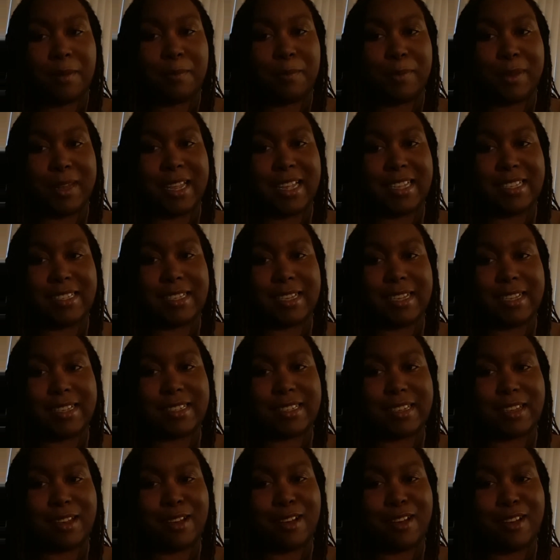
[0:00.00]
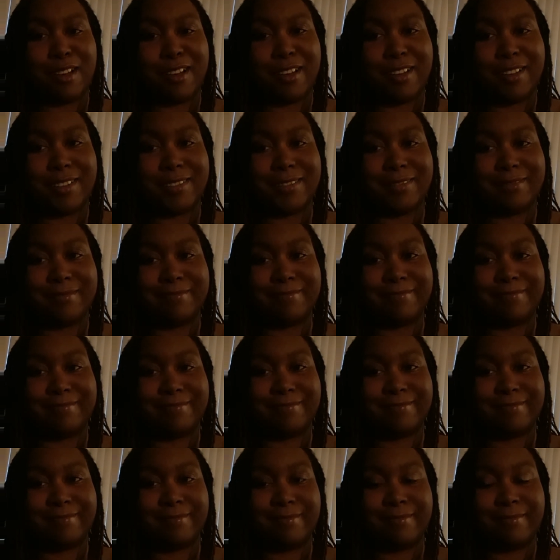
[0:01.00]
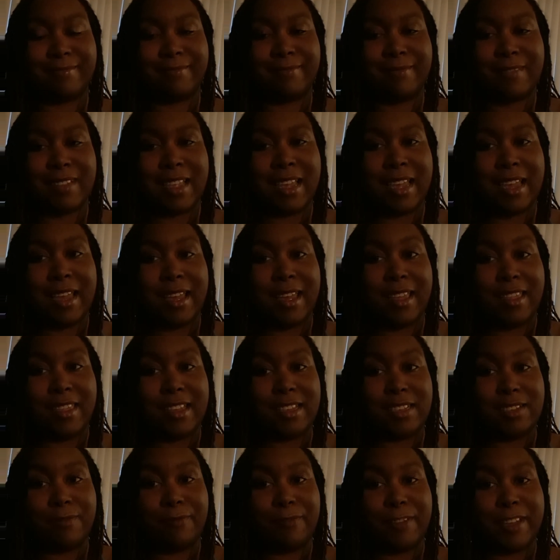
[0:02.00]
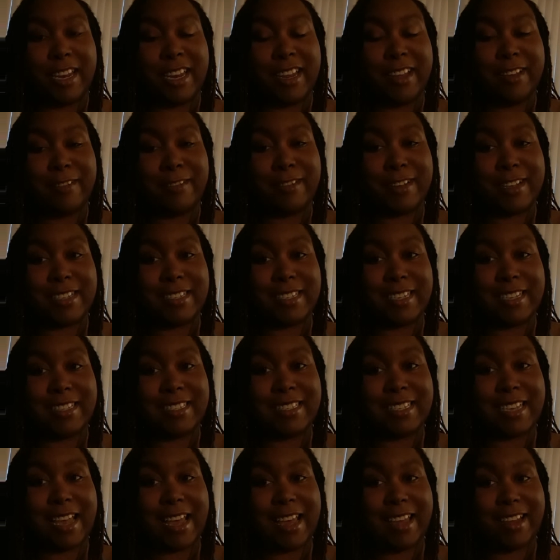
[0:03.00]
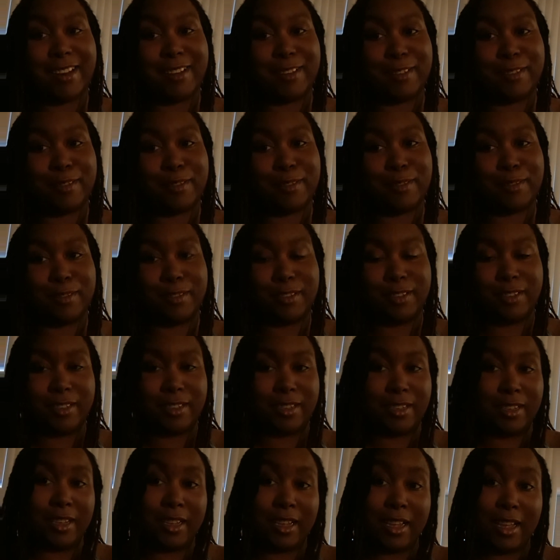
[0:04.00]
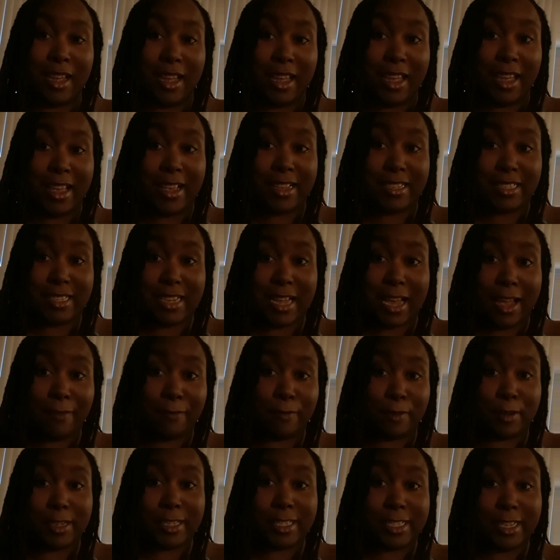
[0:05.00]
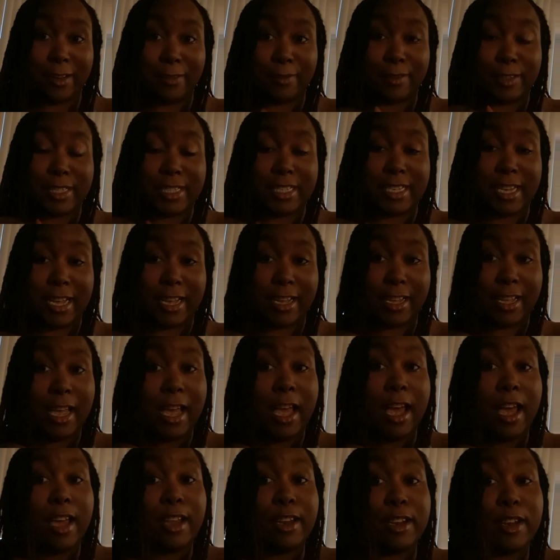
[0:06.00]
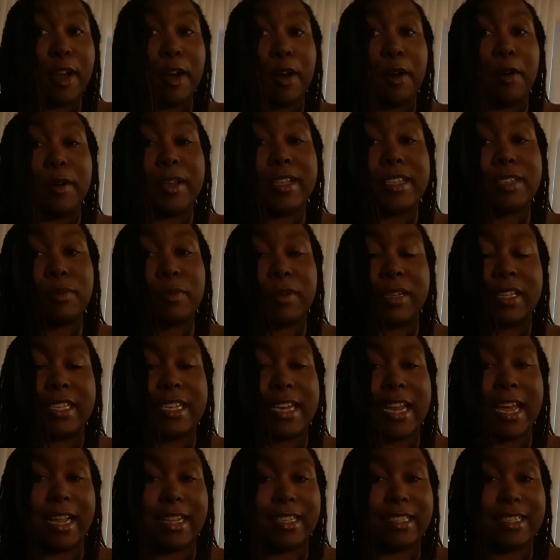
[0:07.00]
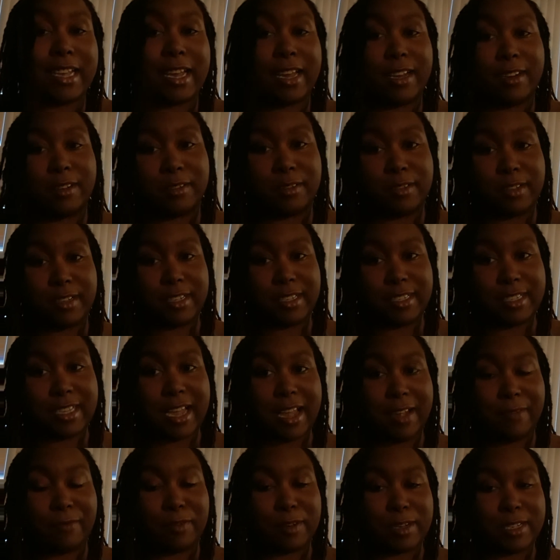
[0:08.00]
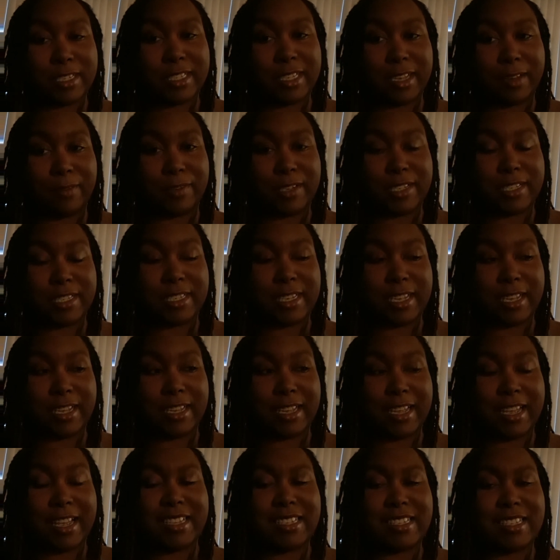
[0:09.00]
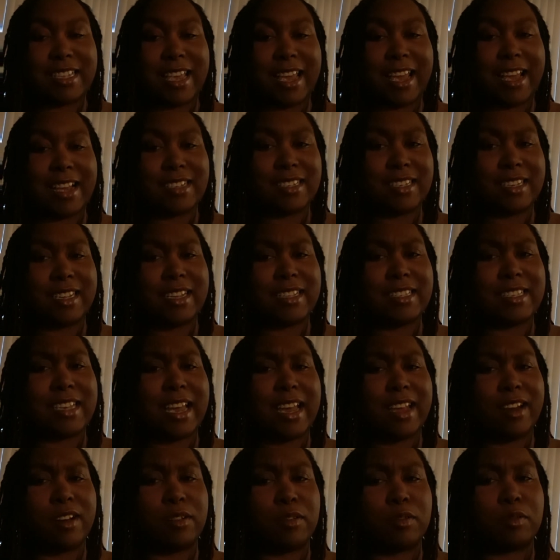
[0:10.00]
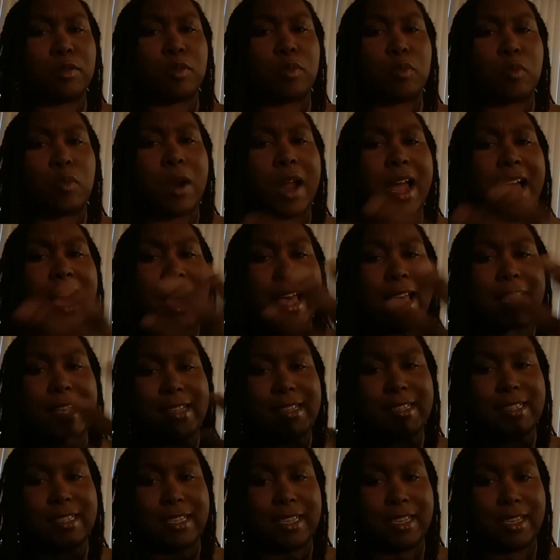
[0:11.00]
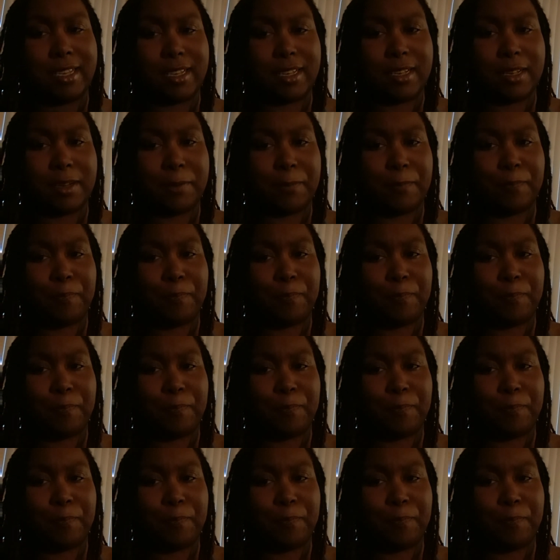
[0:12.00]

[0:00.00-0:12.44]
Blessings all. This video is entitled, It's Time for a Selfie Stick. No, it's really not entitled, It's Time for a Selfie Stick. It's actually entitled Rising.